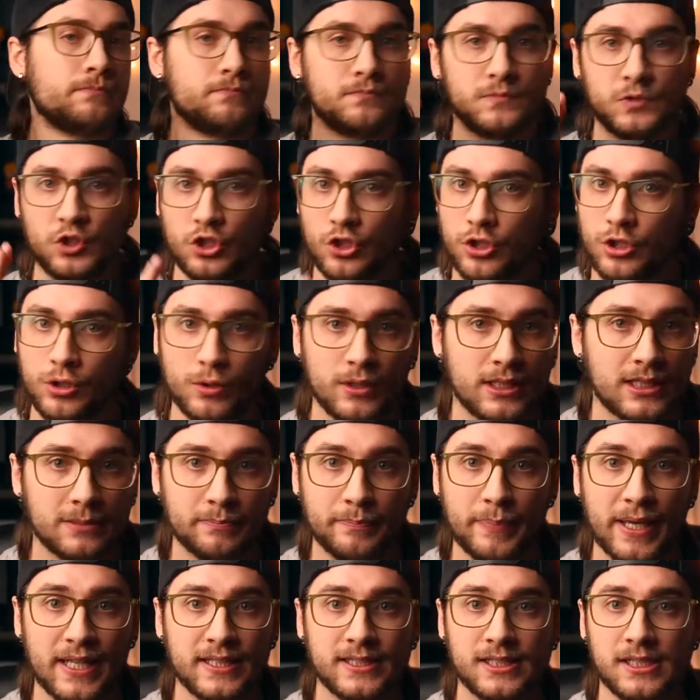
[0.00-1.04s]
shoot it the
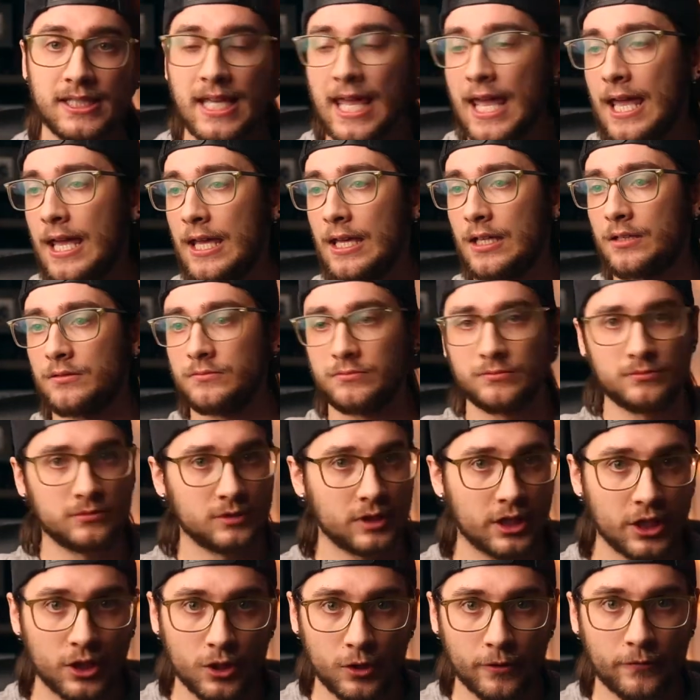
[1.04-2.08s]
best you can,
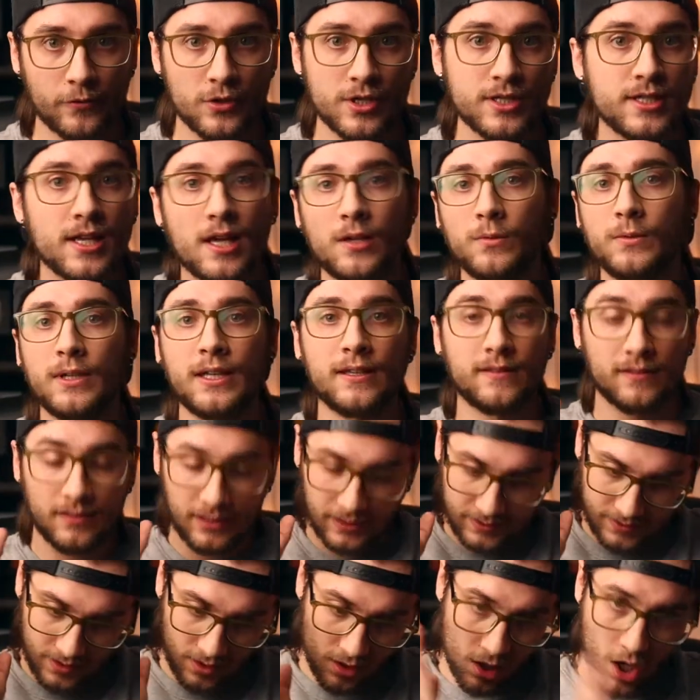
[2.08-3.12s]
get it over and done with.
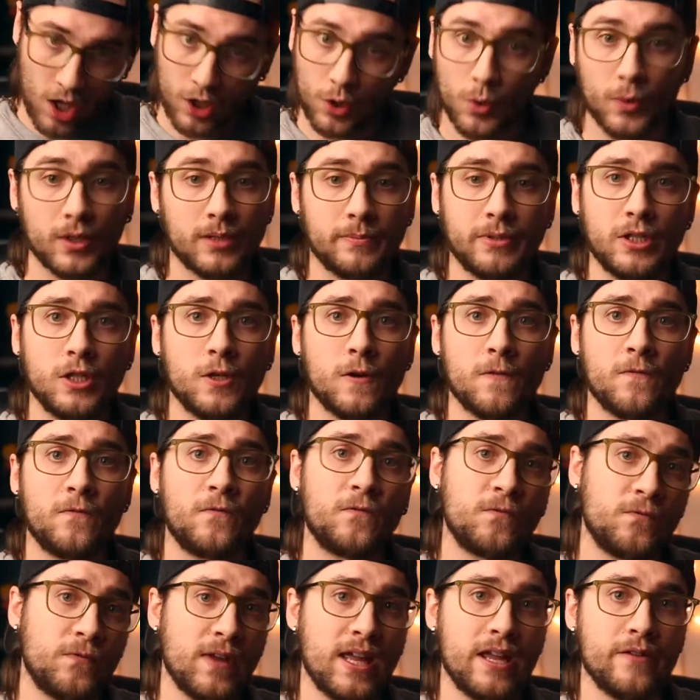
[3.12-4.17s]
It's not going to be your
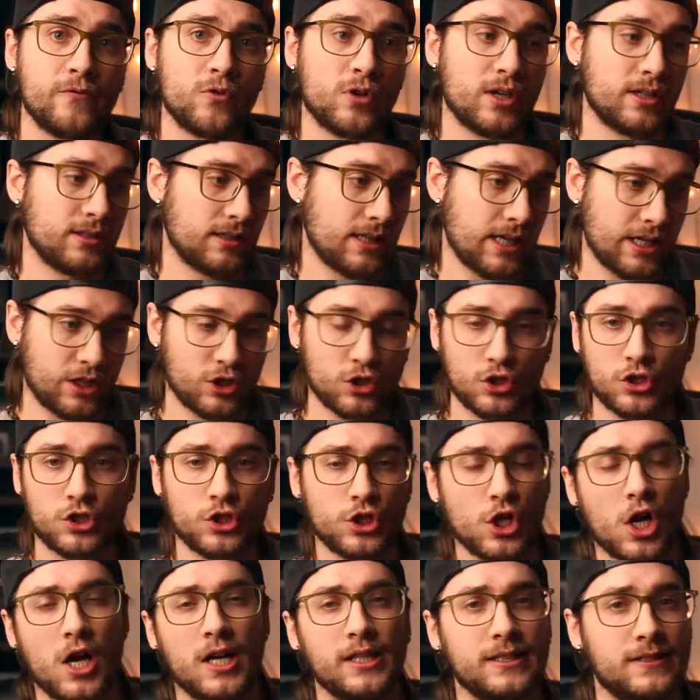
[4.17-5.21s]
favorite like
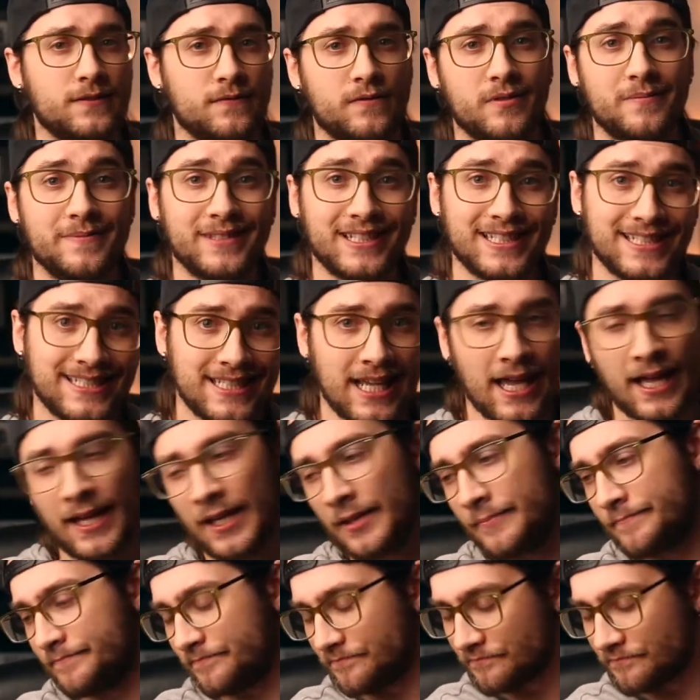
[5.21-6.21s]
shots from the day.